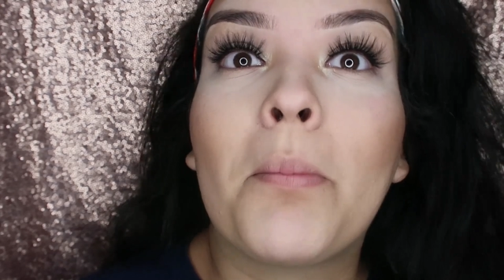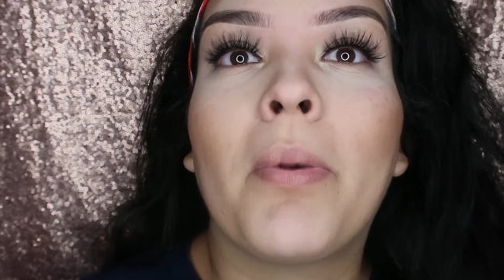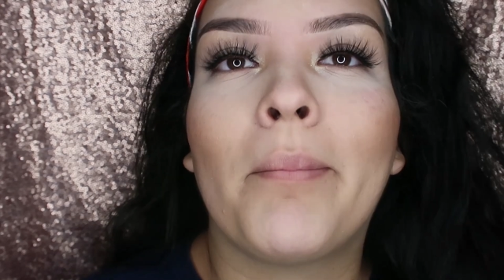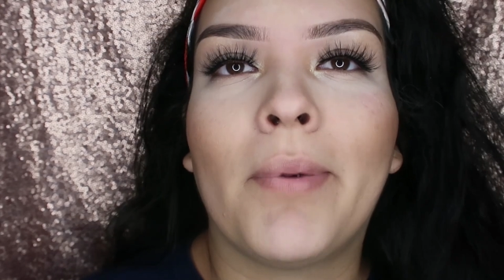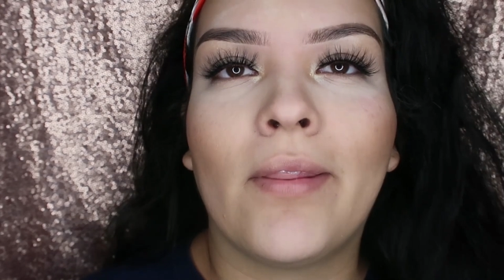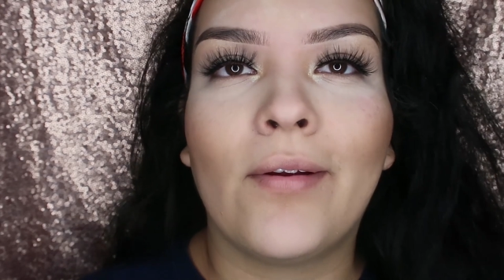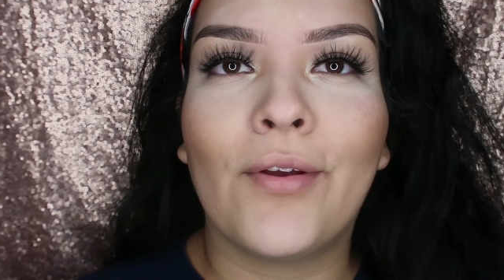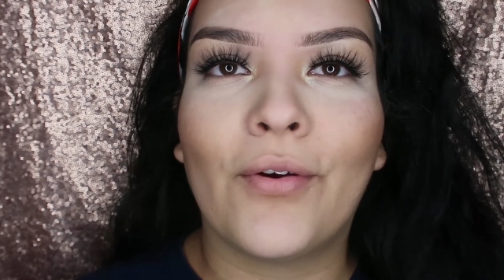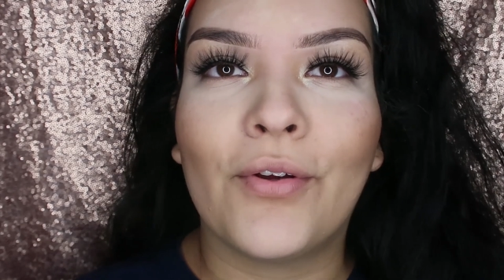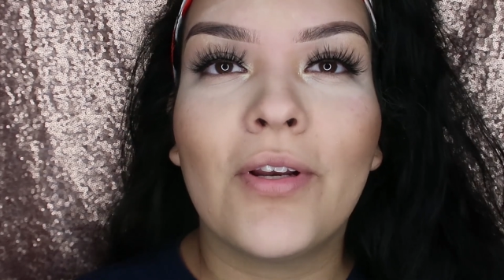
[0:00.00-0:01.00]
Una papa. There
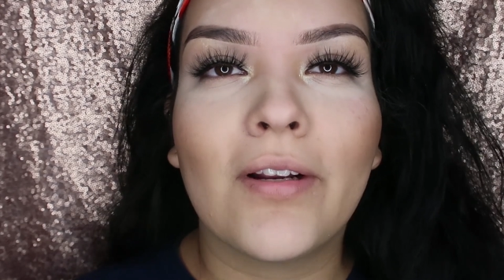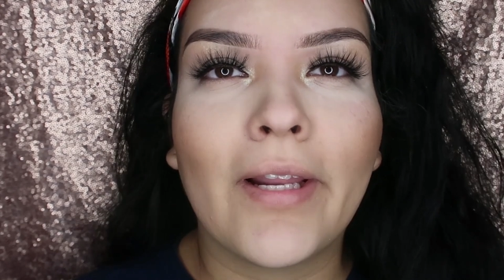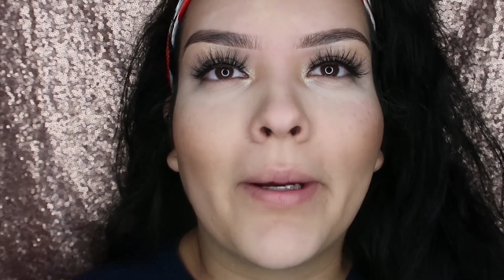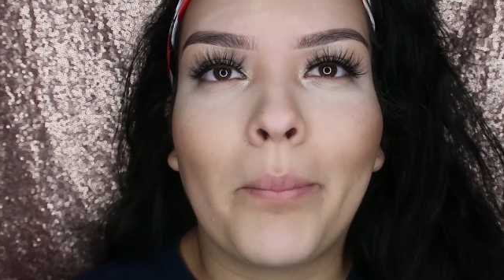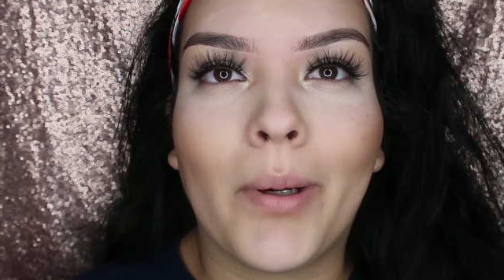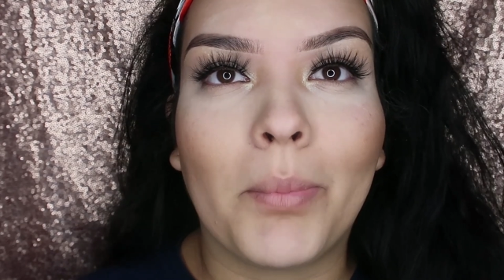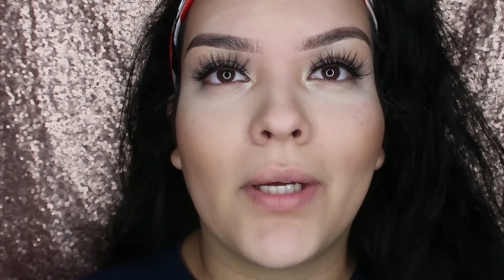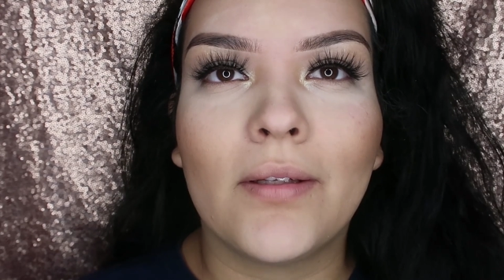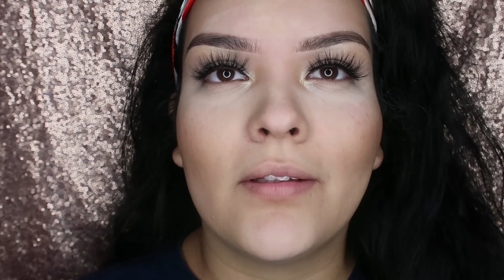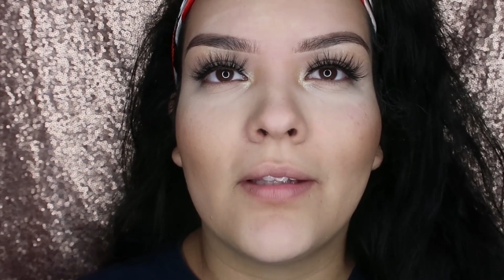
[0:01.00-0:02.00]
you go. You look like a
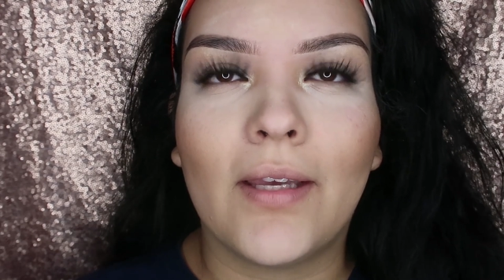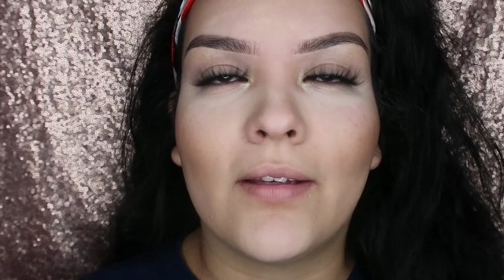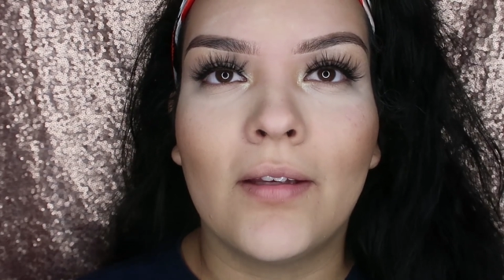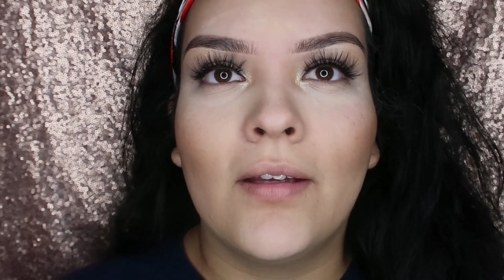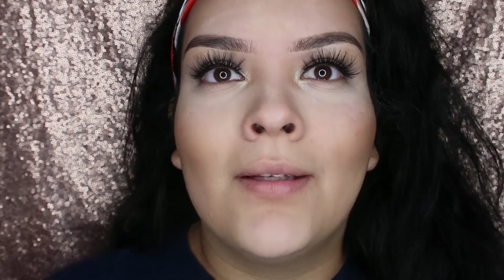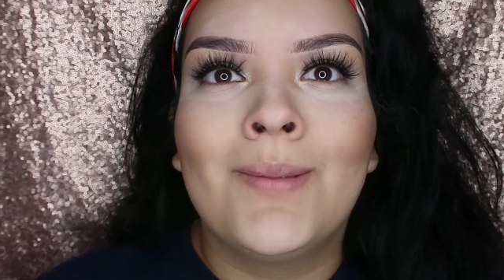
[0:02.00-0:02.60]
papa, like